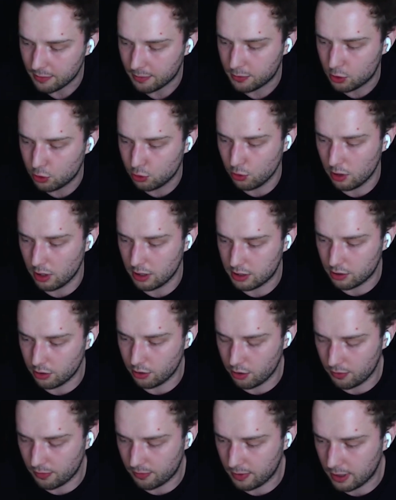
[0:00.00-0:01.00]
to a sort
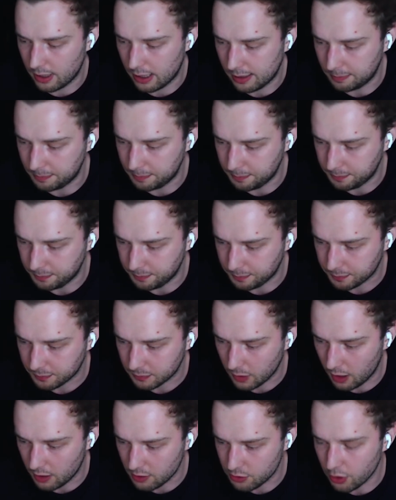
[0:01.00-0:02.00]
of,
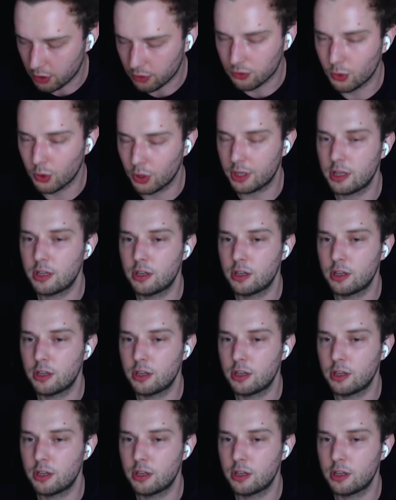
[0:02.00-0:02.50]
to a rookie